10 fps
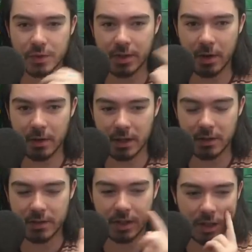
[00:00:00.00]
So
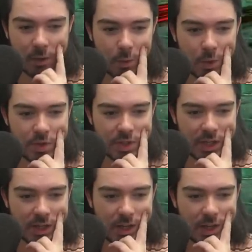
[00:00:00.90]
you'll see, like,
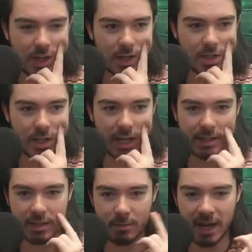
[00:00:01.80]
Wuji she
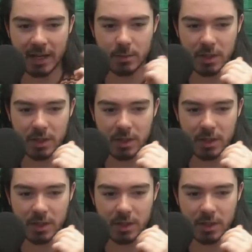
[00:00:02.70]
gets smacked.